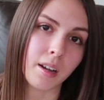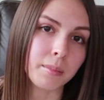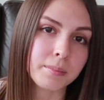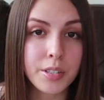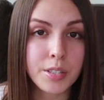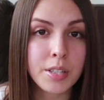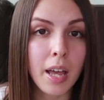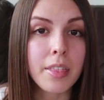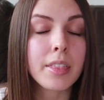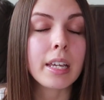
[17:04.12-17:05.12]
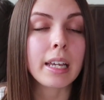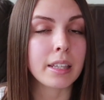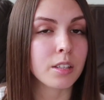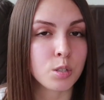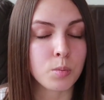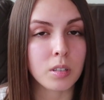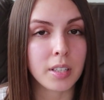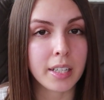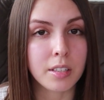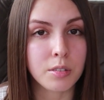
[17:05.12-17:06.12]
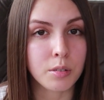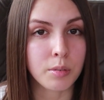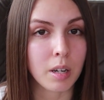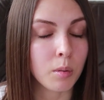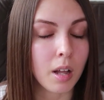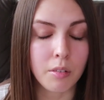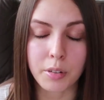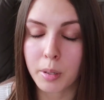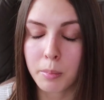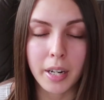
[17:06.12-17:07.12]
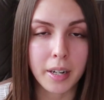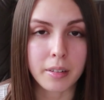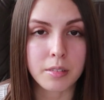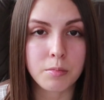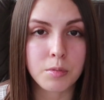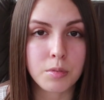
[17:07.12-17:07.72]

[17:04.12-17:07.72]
up. There is nothing in this world I can do that will ever compare